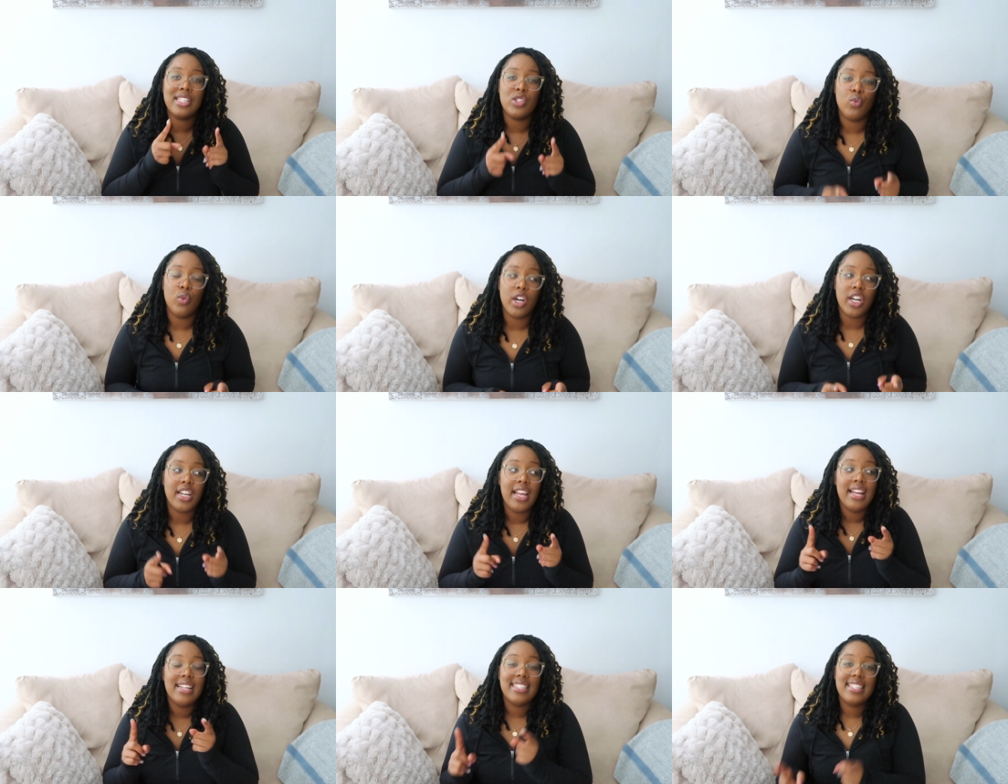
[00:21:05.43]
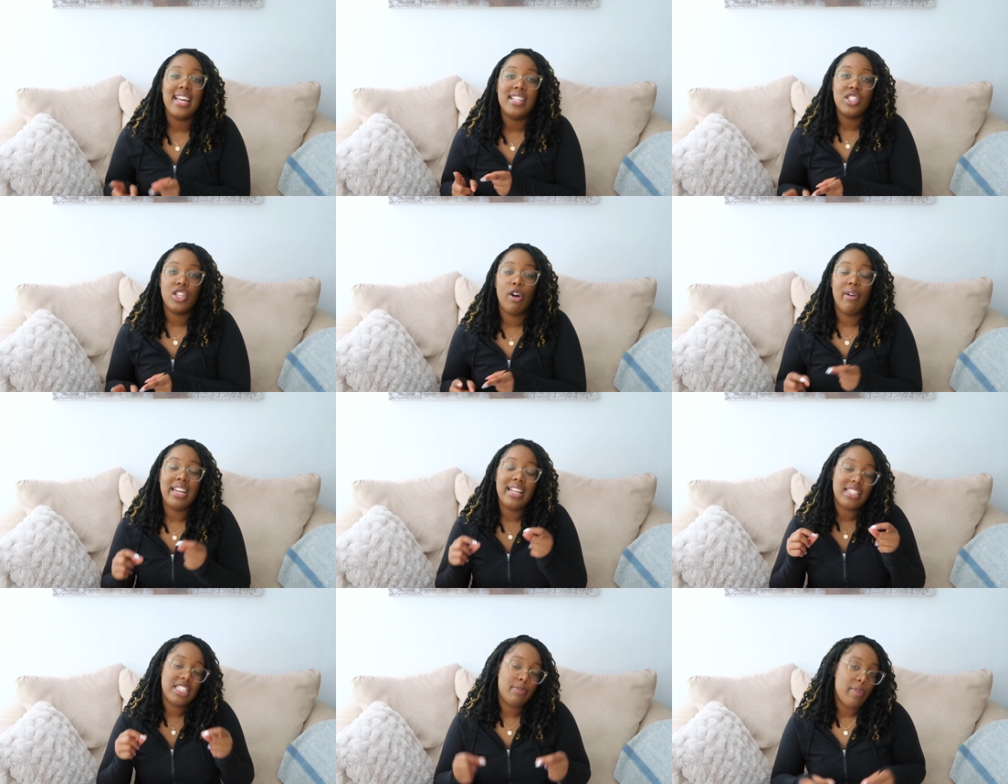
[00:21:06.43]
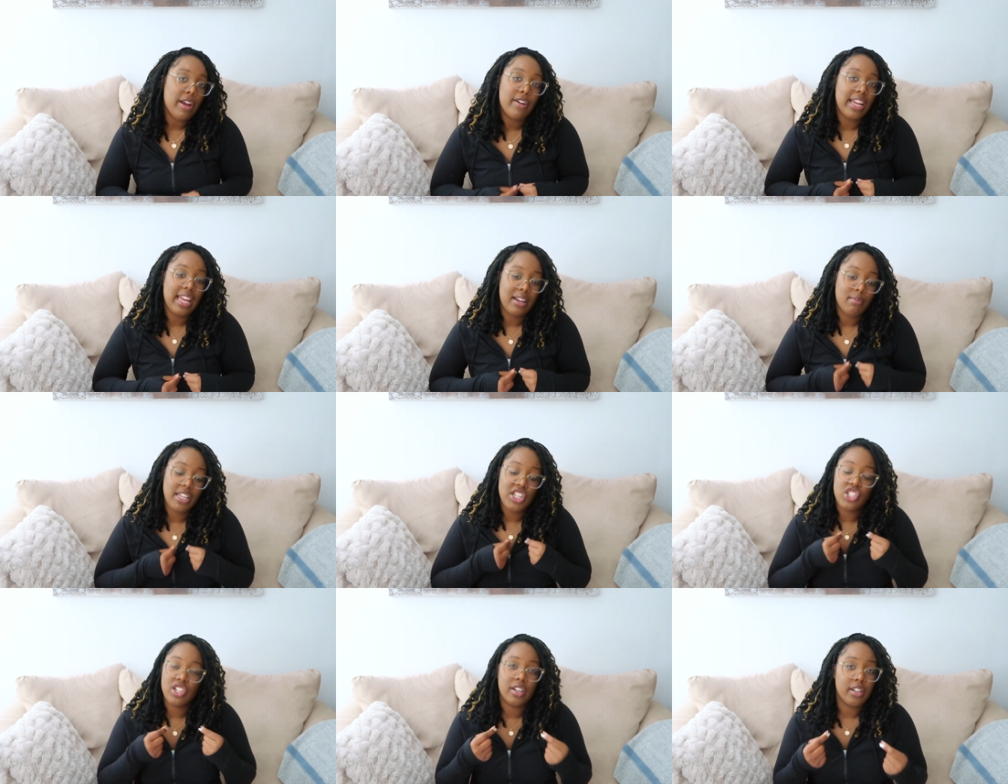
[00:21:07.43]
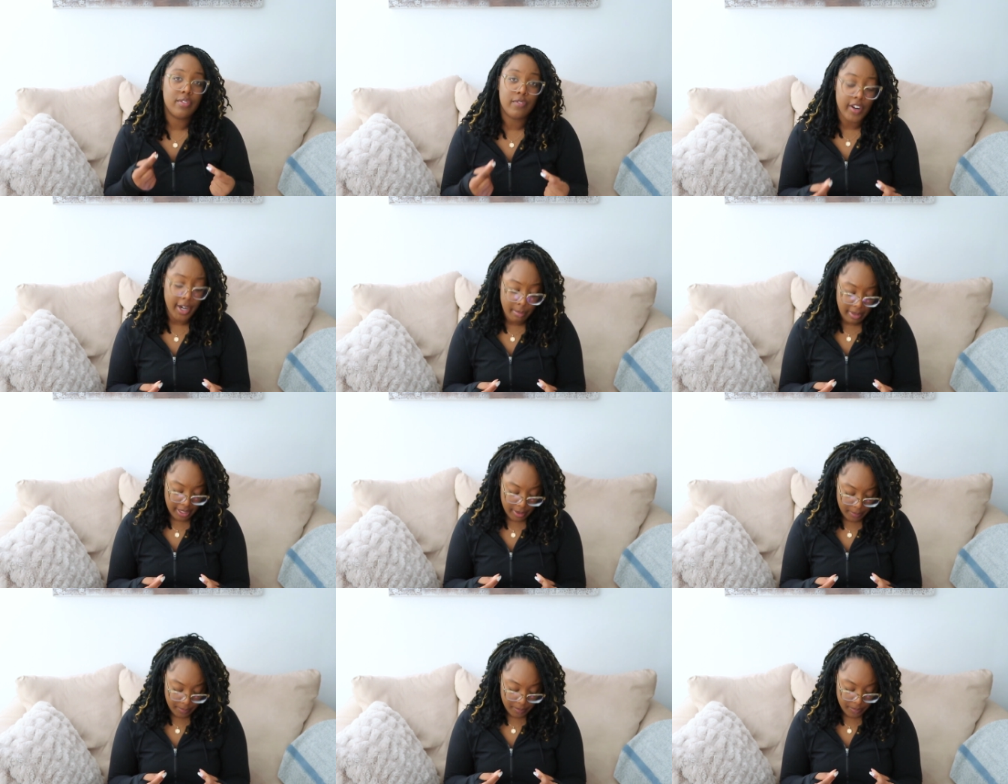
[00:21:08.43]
his word says so, and his spirit in me should confirm it.